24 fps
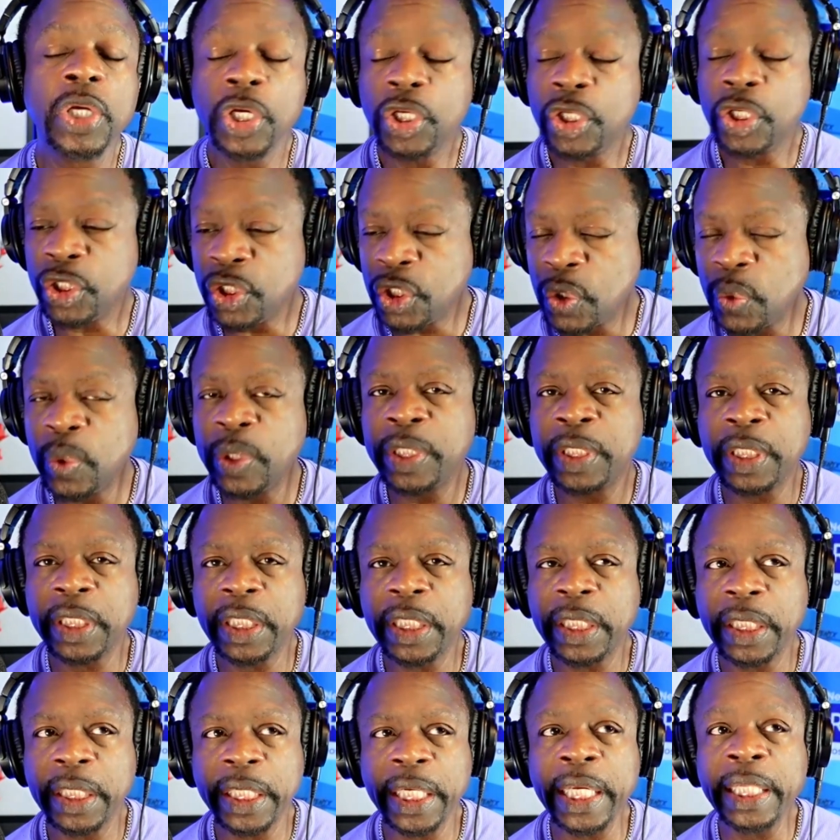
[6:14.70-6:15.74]
you would
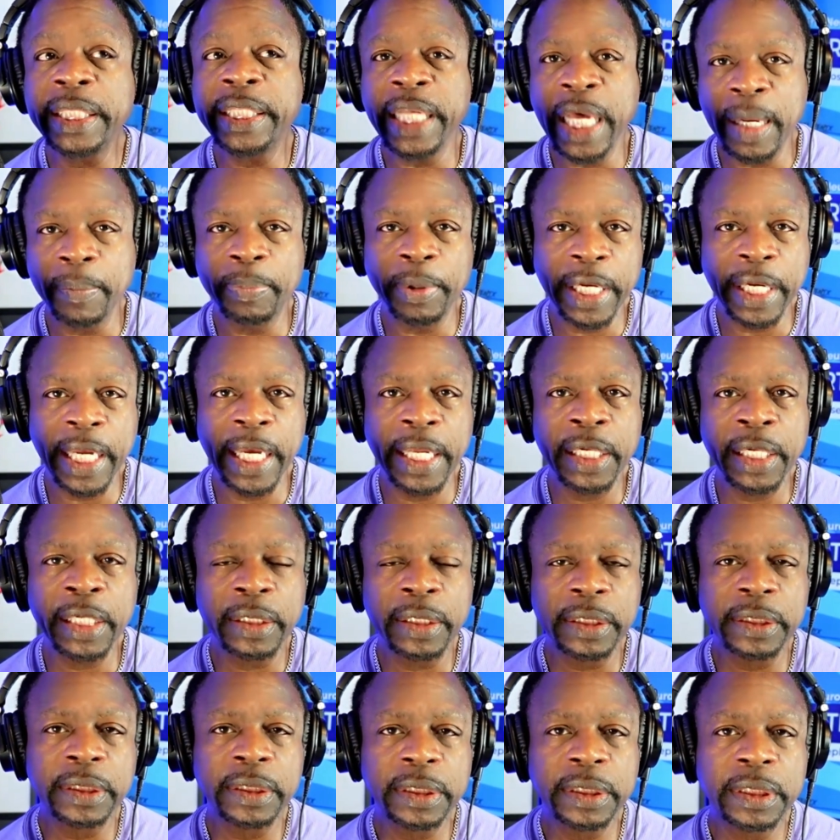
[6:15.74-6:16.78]
eat that banana
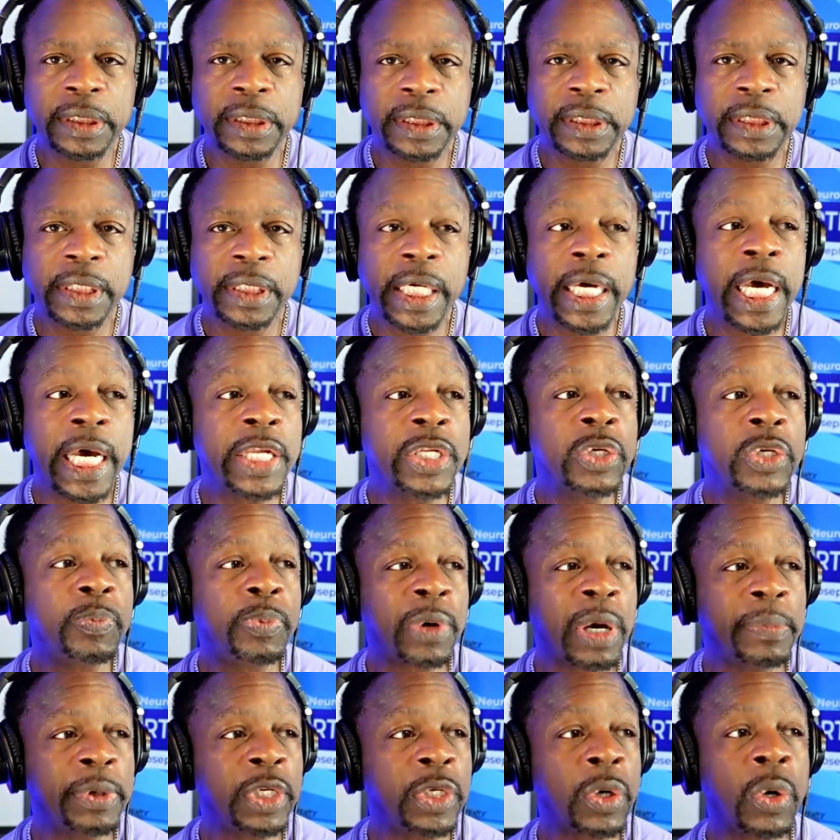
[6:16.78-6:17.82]
and you'd
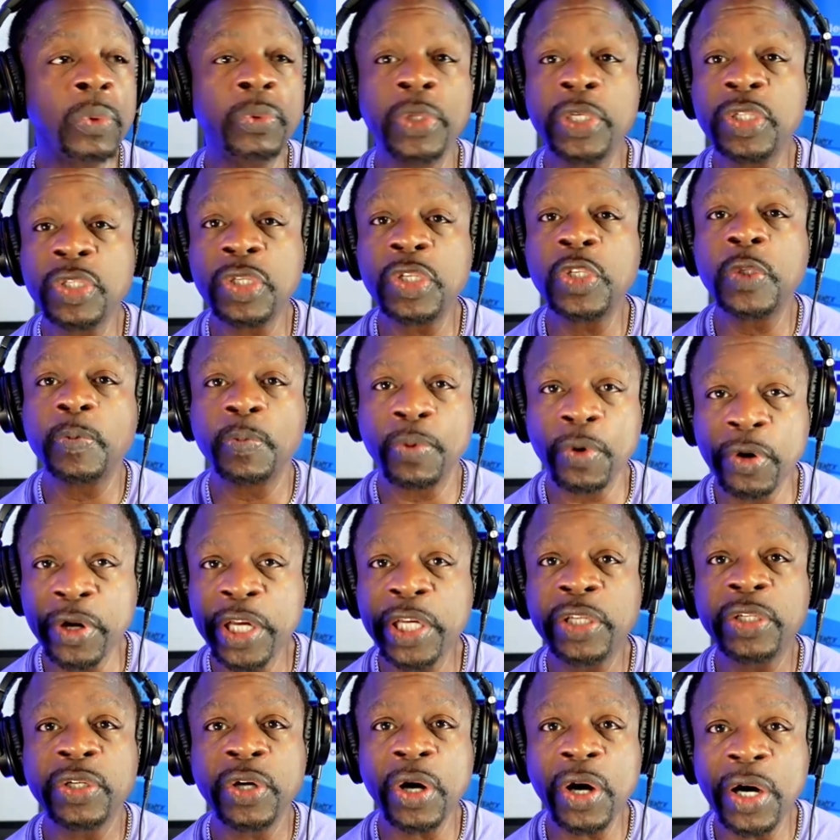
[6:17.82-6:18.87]
probably go, this is
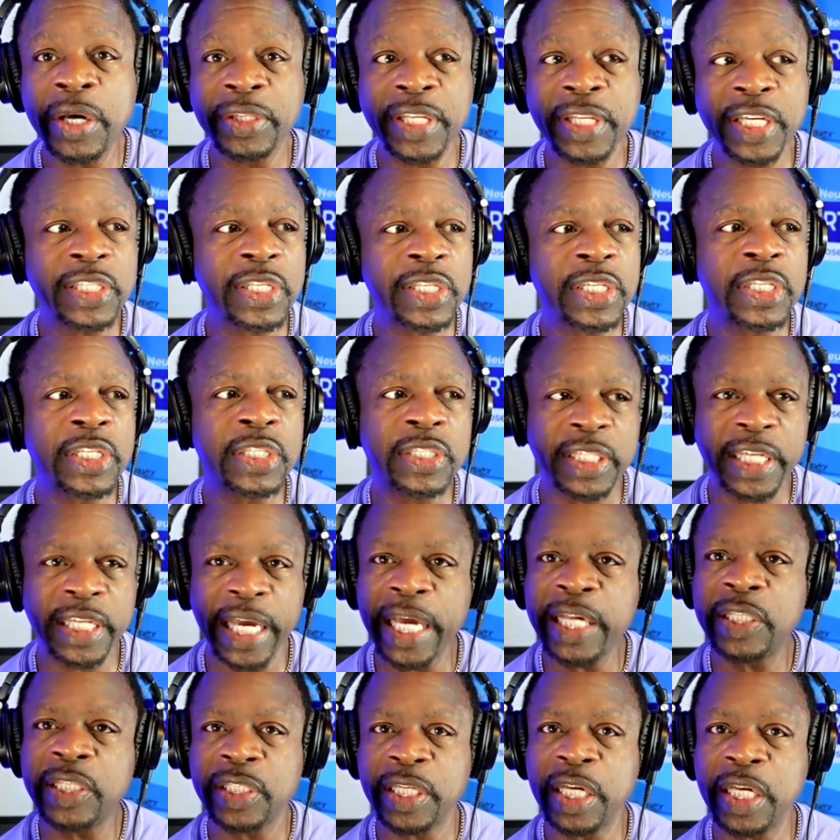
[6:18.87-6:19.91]
pretty good. This is
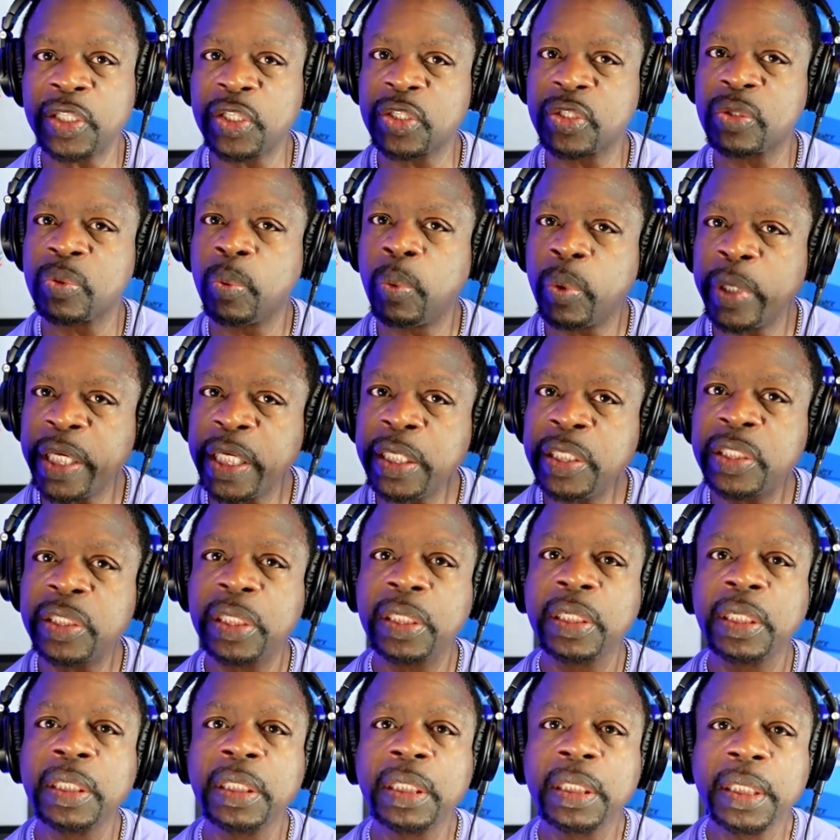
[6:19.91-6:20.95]
tasty. It's sweet,
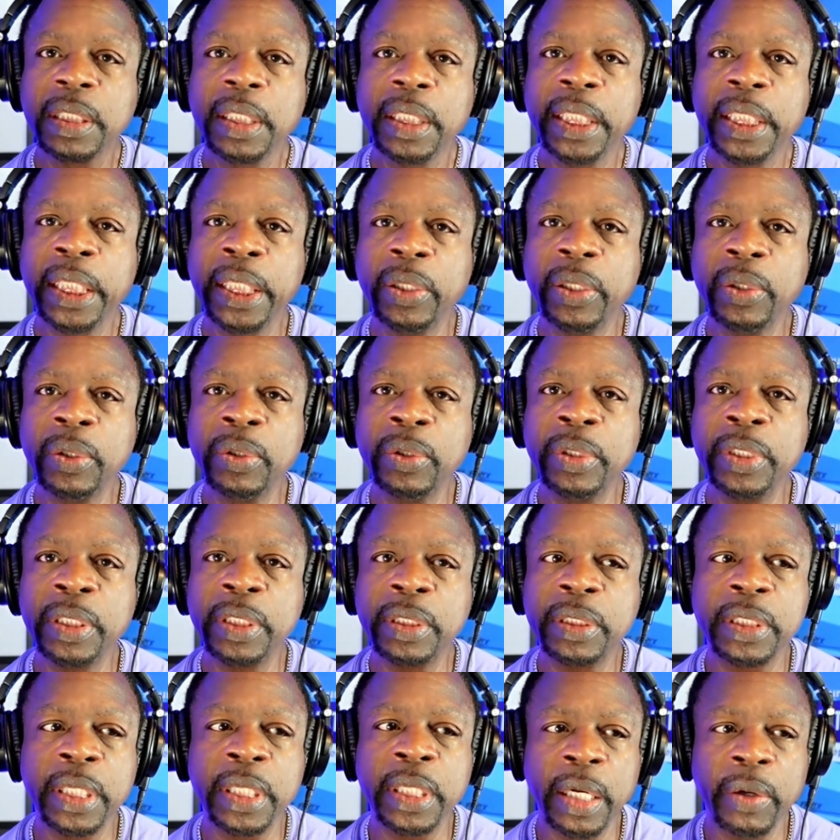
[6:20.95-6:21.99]

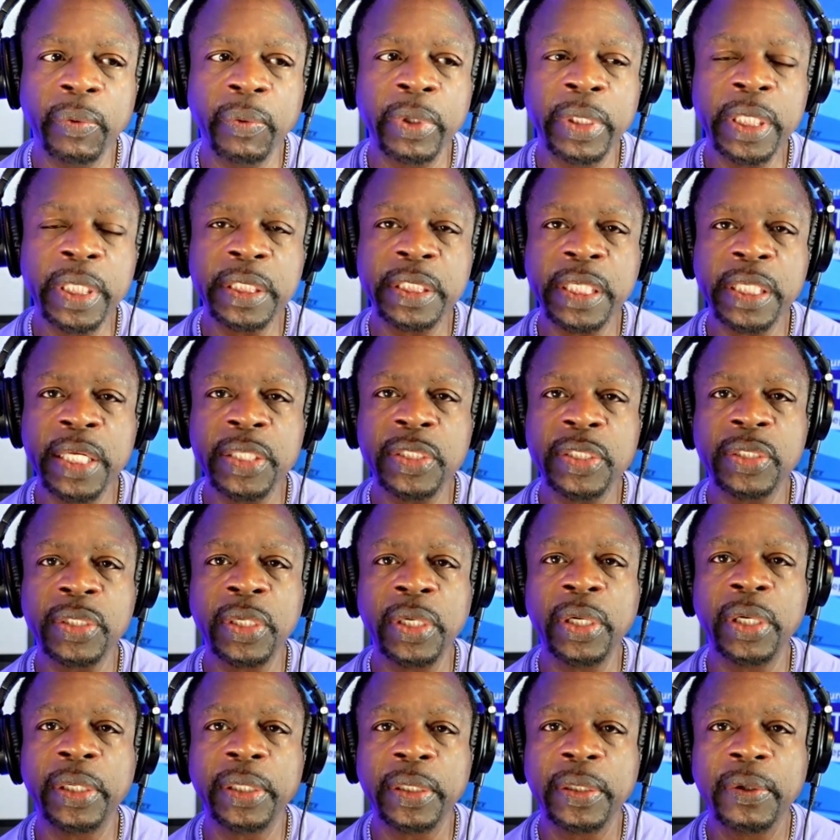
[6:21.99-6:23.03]
and it really tastes
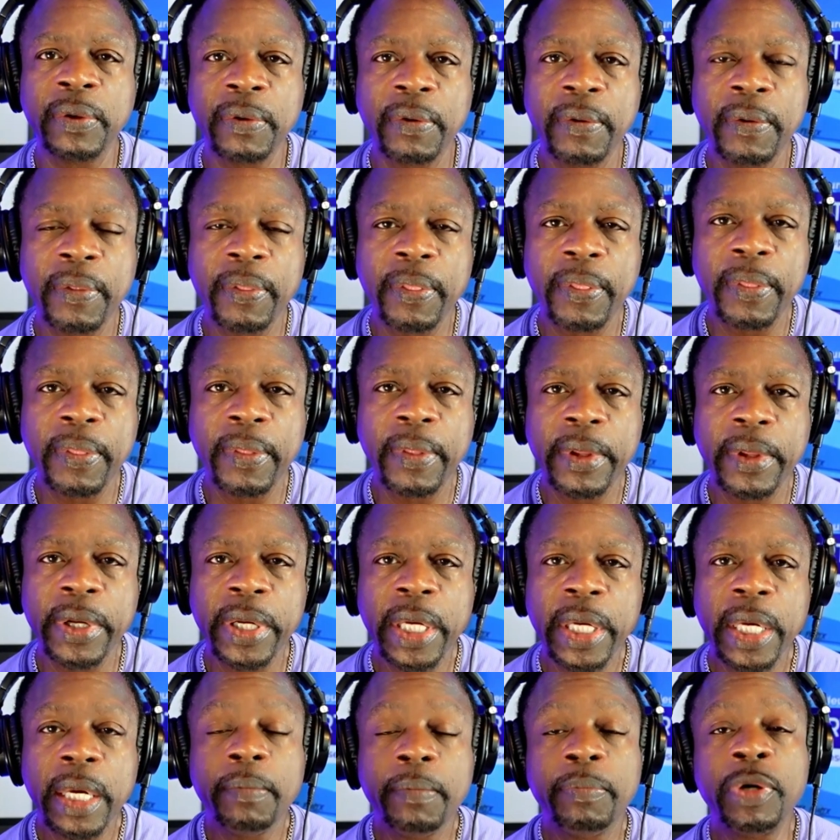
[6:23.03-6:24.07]
good.
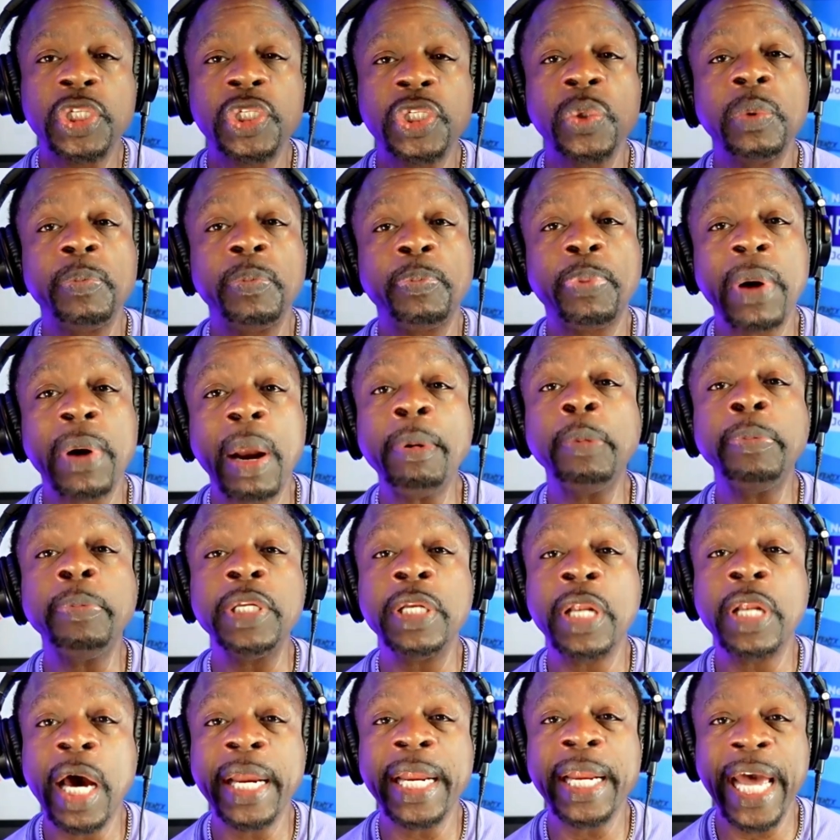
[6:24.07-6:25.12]
But you would probably
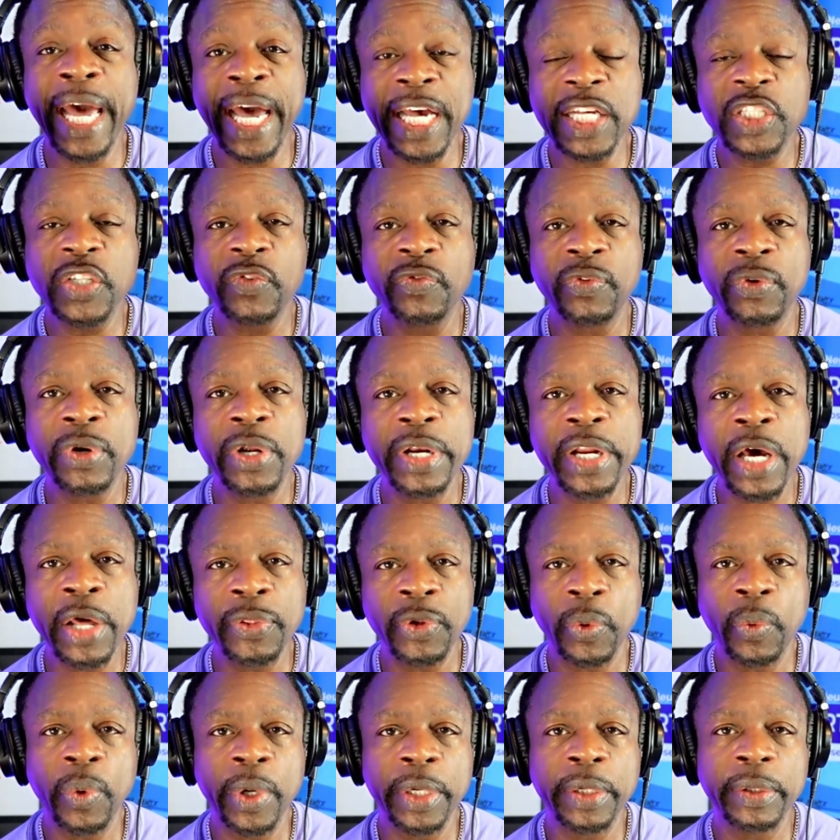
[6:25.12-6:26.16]
not ask for
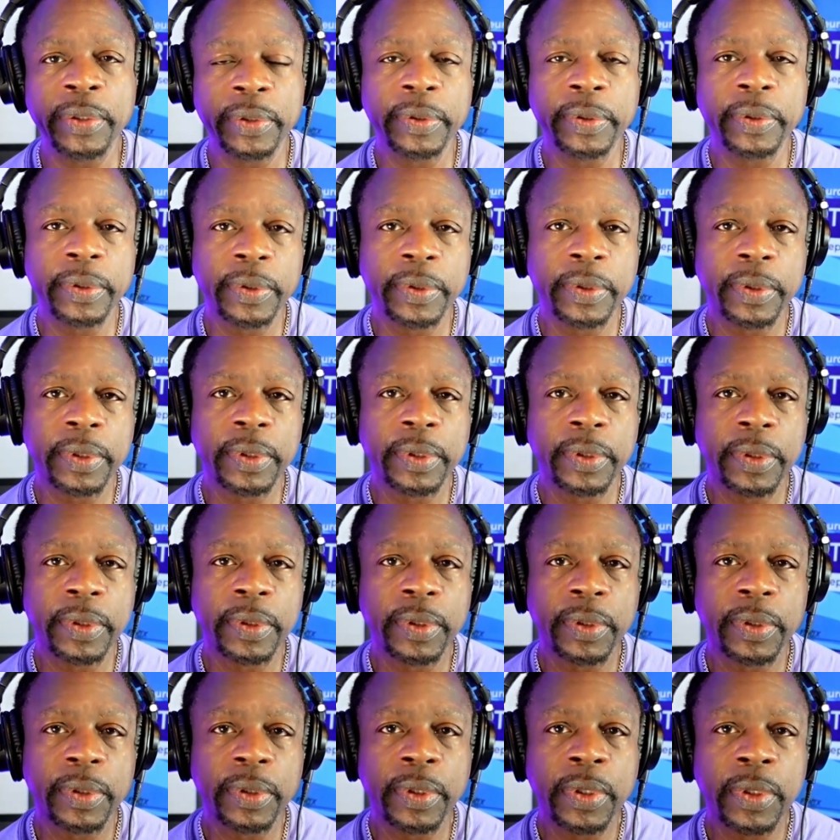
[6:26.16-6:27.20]
another one.
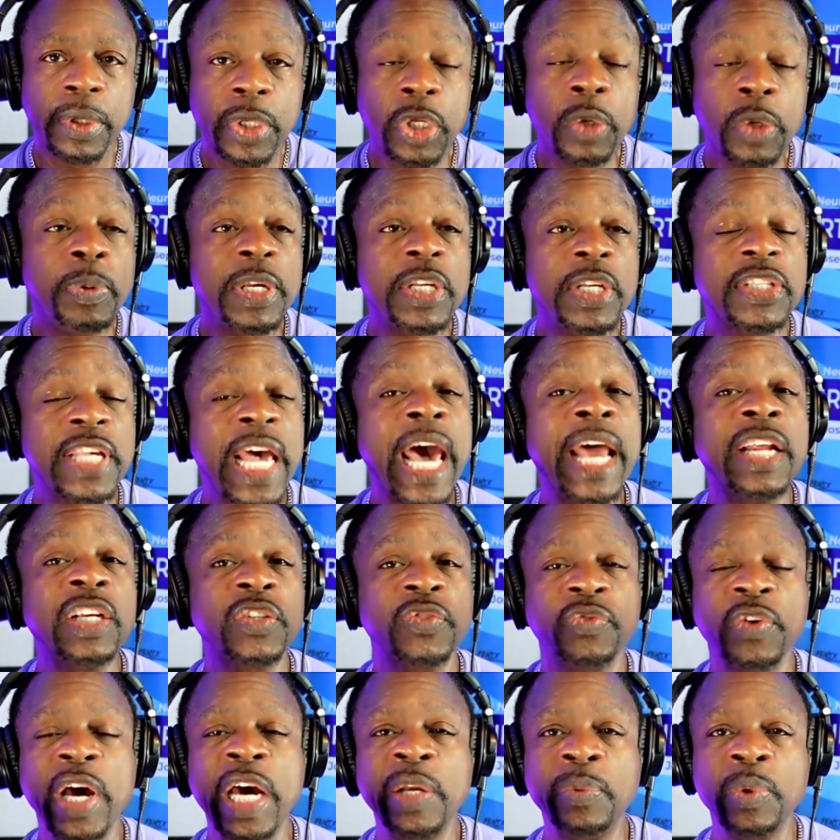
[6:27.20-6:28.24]
You'd be
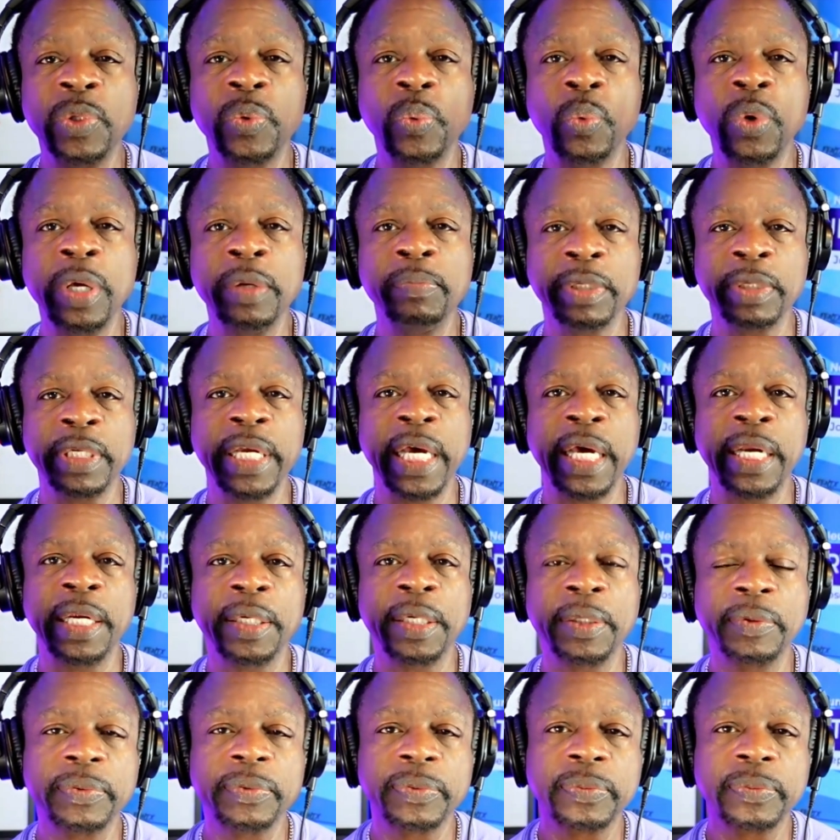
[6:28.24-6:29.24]
satisfied with one banana.